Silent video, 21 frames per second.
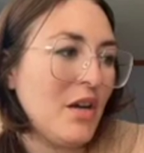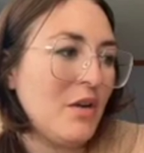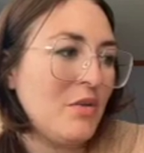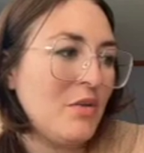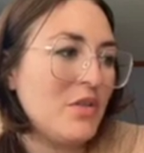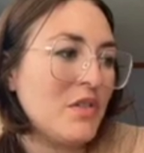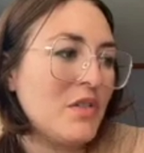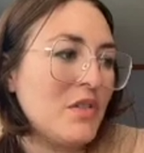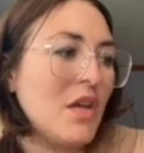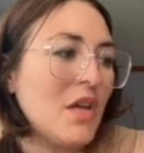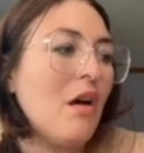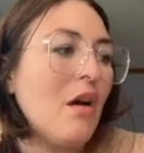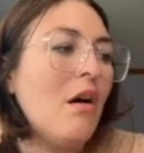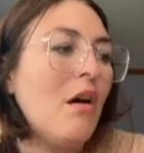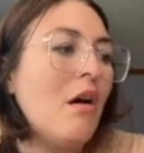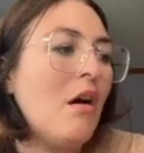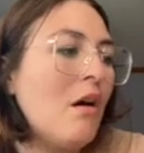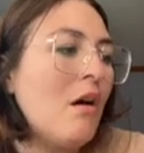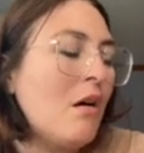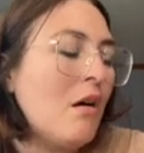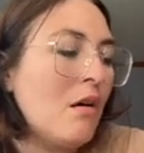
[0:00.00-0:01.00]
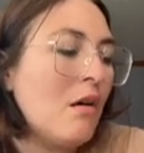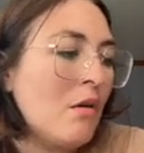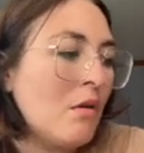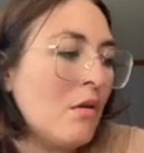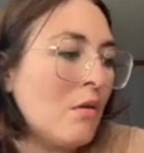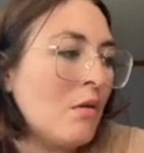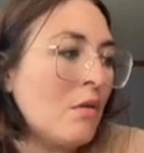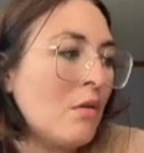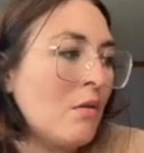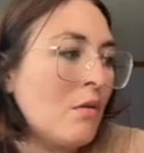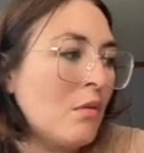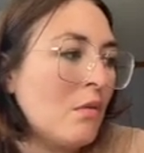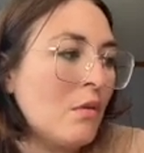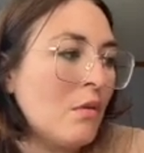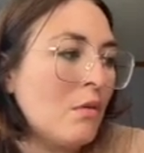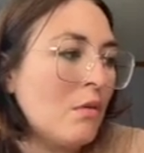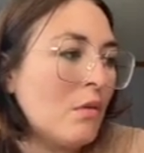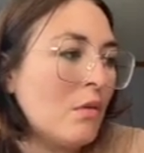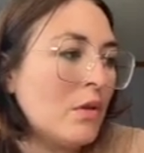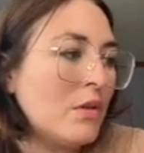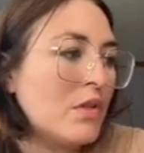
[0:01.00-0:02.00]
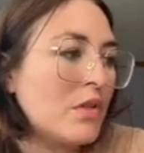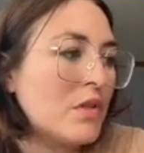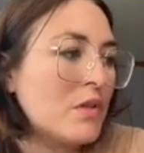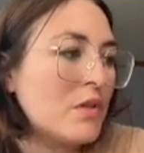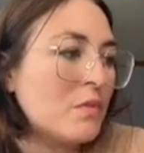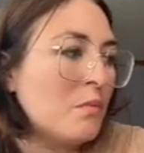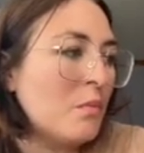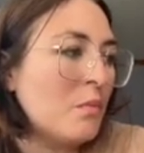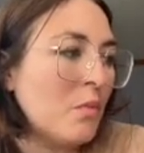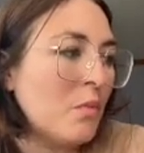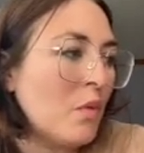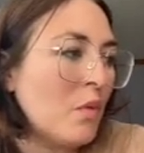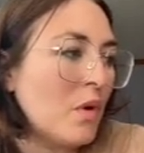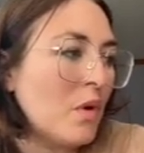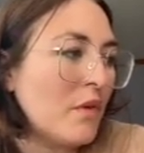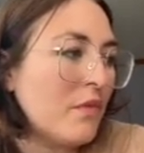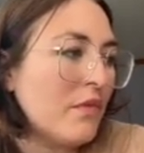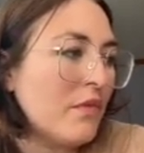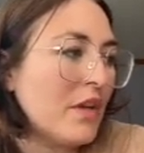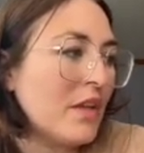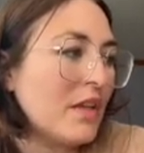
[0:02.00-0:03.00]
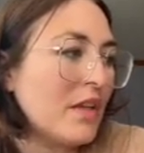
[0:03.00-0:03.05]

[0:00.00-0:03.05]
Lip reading: just like, oh, just more feeling